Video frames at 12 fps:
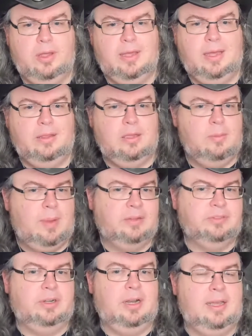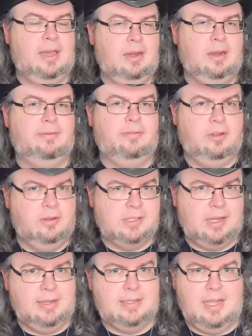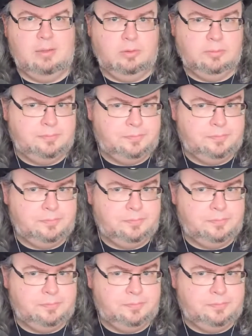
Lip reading: there that you basically get enough for your entire table.